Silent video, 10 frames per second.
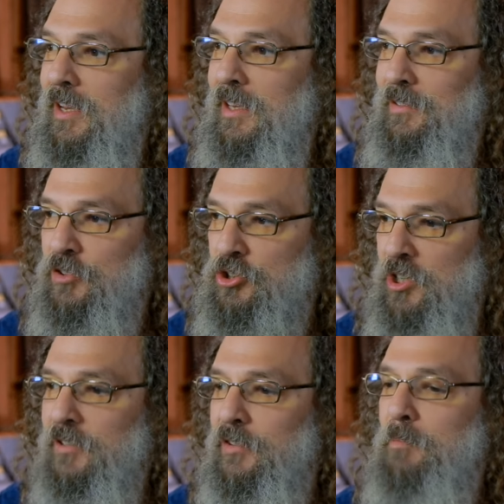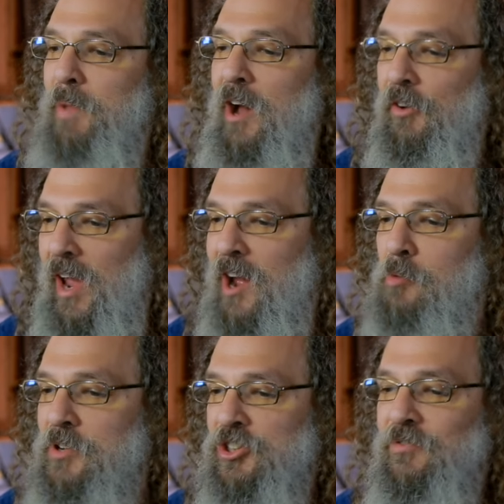is just about how
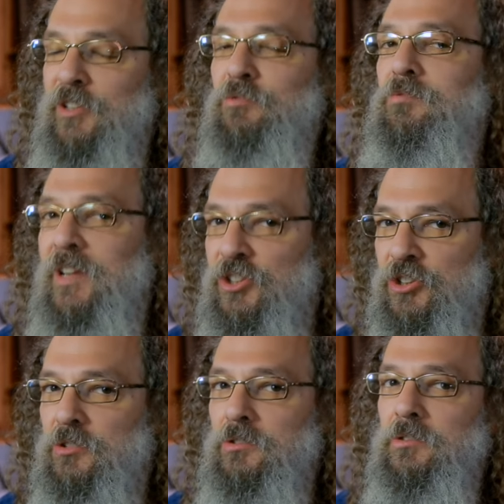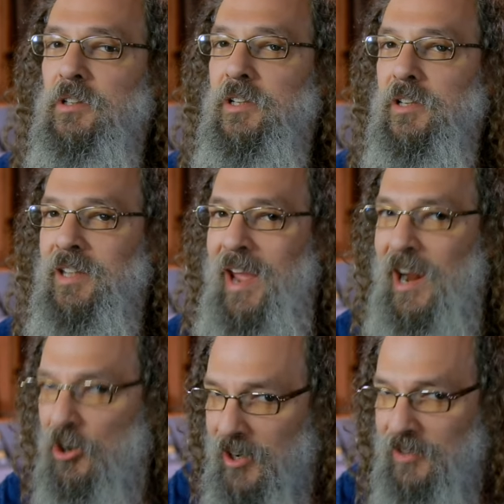much of the original
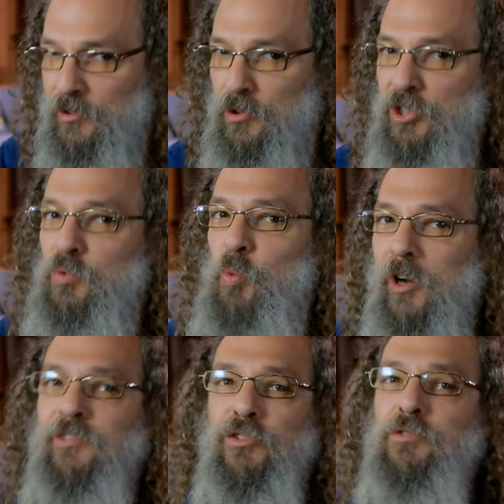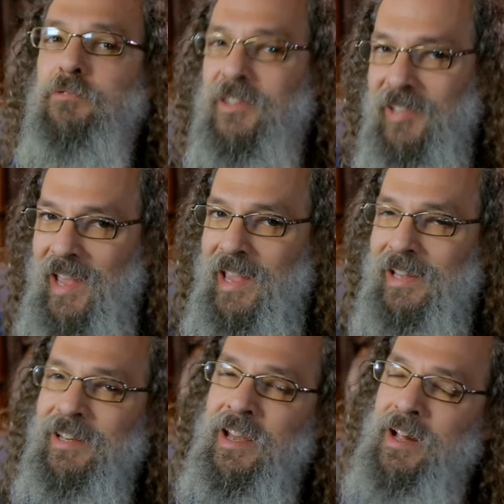character you want to
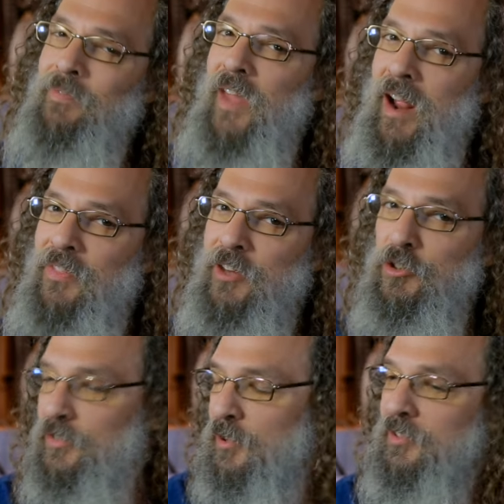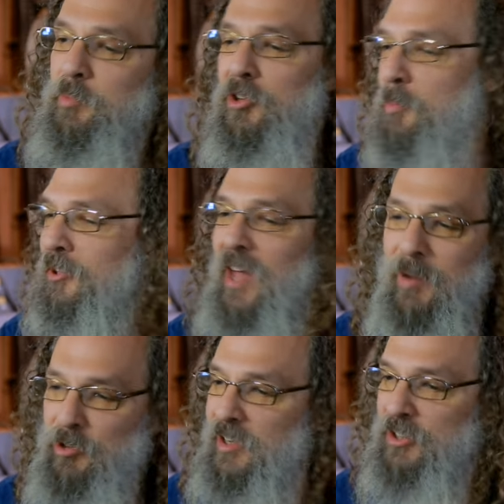retain. And then you'll start to build up a
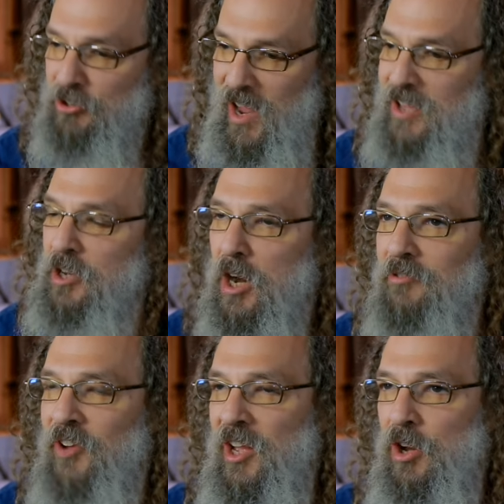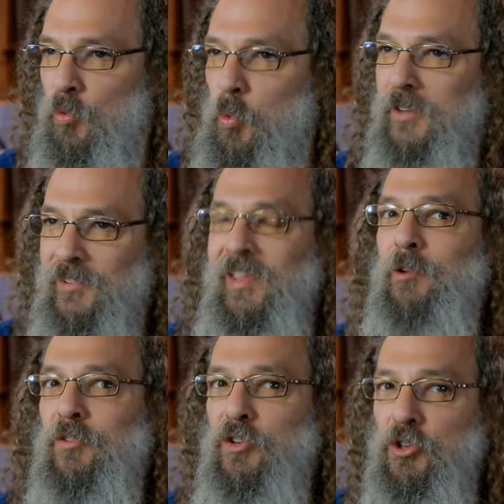library in your head of what
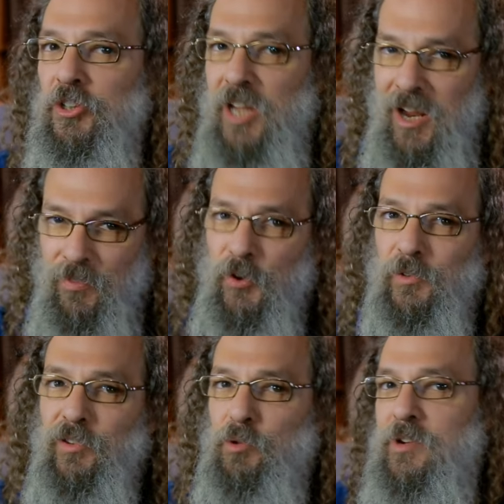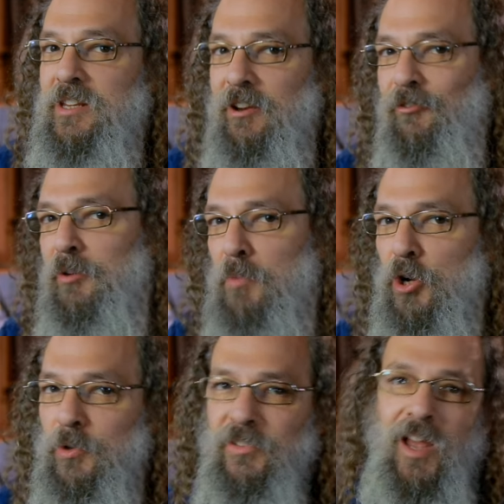sounds good in those three different
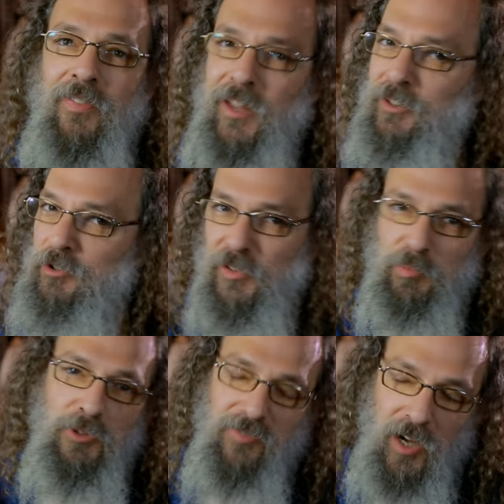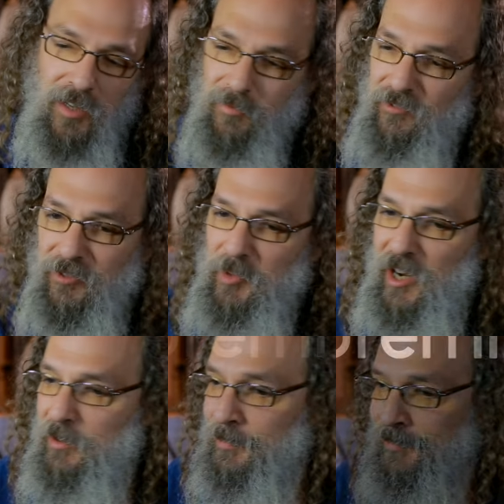modes, and then you just move on from there.